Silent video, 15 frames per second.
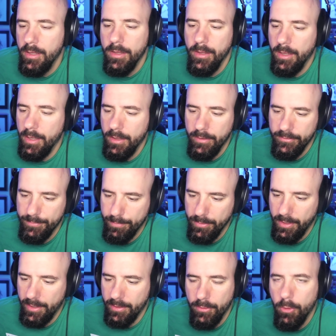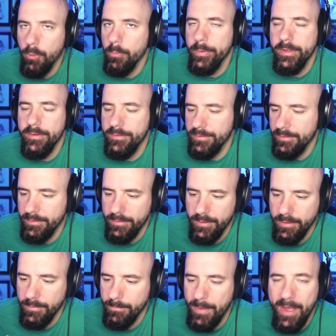uh like Kobe's and,
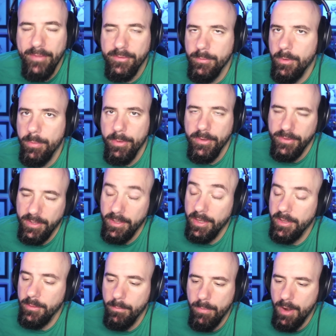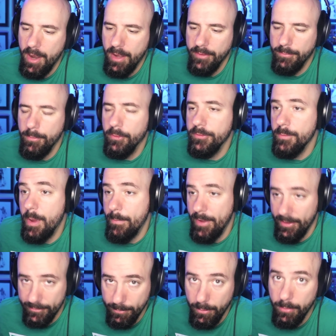and basketball players. I got like LeBron's. Most of my
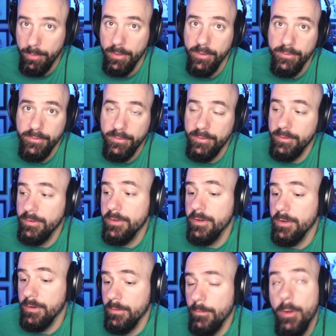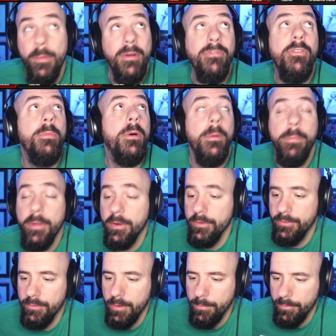basketball players are still in there. All my football
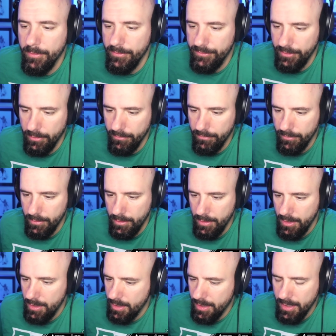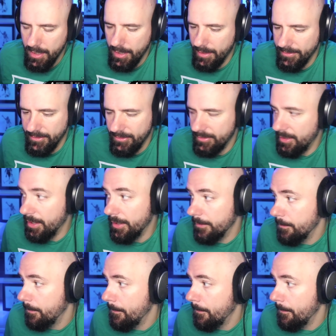players are up on the shelf. Yeah, I just like